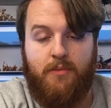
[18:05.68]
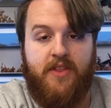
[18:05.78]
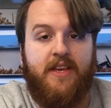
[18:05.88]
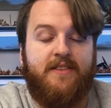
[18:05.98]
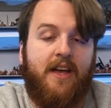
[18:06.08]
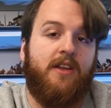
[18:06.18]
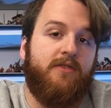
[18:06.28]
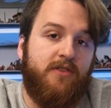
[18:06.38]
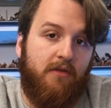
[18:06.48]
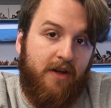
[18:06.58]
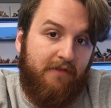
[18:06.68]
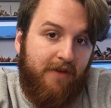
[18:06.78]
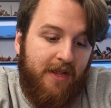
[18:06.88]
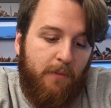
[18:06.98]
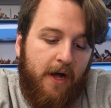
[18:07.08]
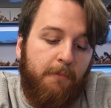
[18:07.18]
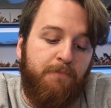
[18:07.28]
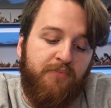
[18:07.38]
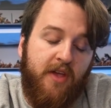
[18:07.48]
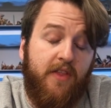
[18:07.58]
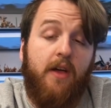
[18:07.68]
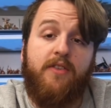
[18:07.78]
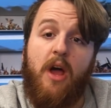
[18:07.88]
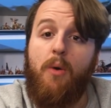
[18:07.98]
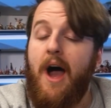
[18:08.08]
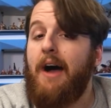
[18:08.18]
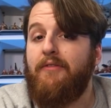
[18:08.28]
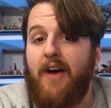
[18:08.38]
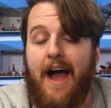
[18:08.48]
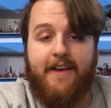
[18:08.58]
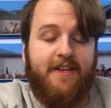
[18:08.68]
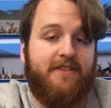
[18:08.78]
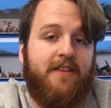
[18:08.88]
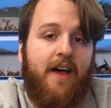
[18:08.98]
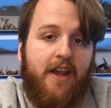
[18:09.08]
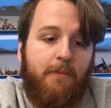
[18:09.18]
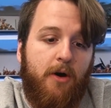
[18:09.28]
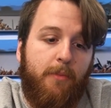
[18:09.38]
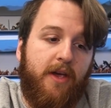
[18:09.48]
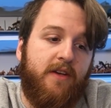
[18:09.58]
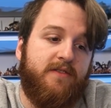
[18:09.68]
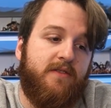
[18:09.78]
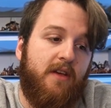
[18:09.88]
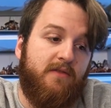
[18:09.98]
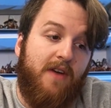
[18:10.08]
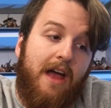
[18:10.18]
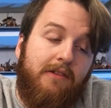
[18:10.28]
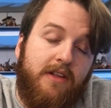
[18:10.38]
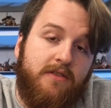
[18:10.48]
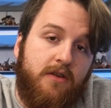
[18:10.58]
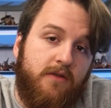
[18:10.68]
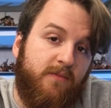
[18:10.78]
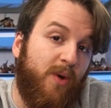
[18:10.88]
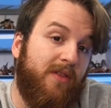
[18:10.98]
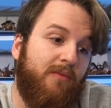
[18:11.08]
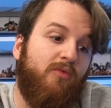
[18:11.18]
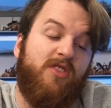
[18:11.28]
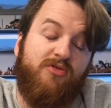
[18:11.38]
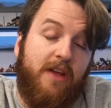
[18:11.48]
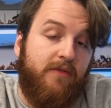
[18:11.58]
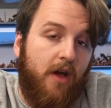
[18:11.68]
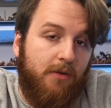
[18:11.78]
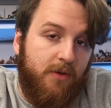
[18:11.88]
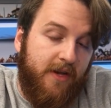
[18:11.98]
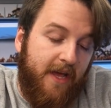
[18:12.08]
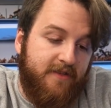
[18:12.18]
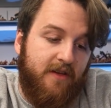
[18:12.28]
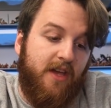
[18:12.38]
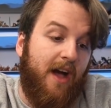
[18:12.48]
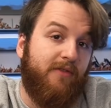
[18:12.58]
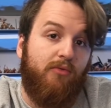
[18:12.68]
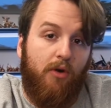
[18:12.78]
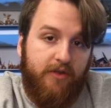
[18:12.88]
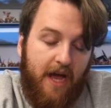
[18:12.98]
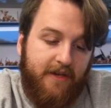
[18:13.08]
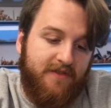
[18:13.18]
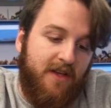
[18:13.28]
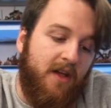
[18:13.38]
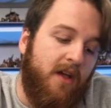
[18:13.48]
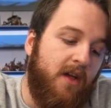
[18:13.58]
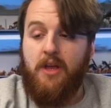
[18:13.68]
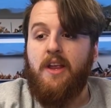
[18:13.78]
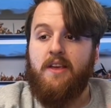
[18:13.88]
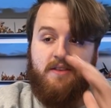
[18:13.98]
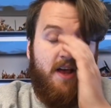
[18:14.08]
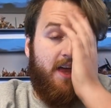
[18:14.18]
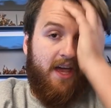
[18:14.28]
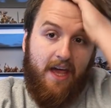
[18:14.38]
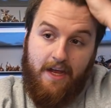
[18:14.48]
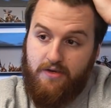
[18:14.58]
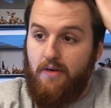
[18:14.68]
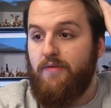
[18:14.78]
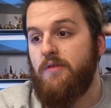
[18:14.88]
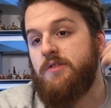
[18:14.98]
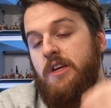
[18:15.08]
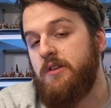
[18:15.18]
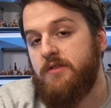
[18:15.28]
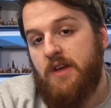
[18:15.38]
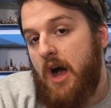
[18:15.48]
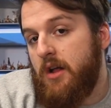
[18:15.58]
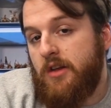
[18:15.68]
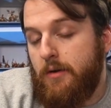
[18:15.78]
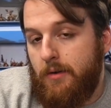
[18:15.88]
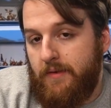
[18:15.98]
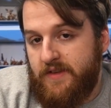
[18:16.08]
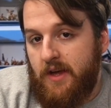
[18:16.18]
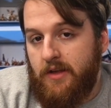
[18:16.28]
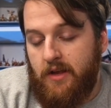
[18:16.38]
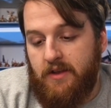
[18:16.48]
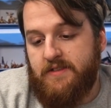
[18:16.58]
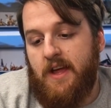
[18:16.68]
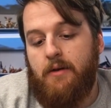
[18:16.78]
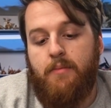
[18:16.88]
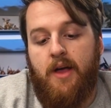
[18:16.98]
of these secondaries already really well, that don't have access to that anymore because there's variants, because with Retrieve Command Data you have to roll dice. And some units like Engage on All Fronts, you just can't do it with certain units now.